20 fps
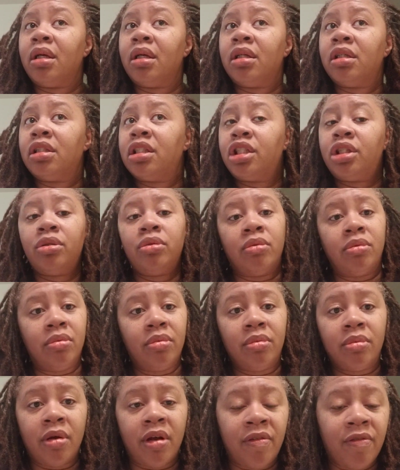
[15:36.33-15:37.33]
shoot,
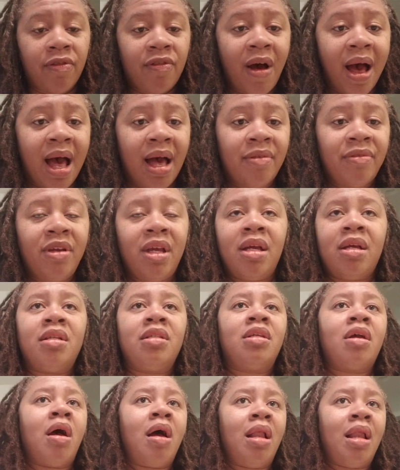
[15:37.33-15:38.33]
in 5 years,
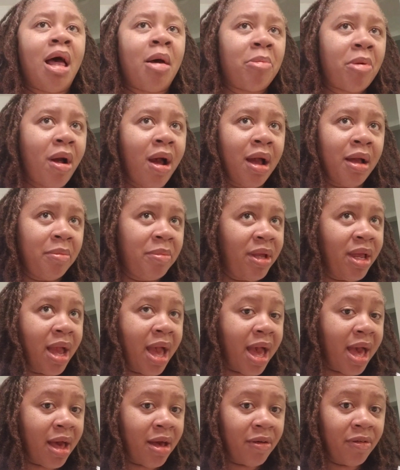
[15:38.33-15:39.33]
y'all, I'll probably be
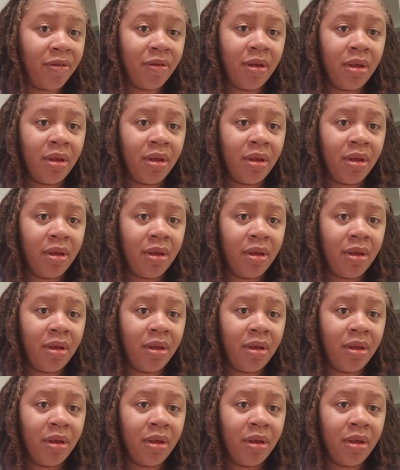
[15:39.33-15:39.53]
half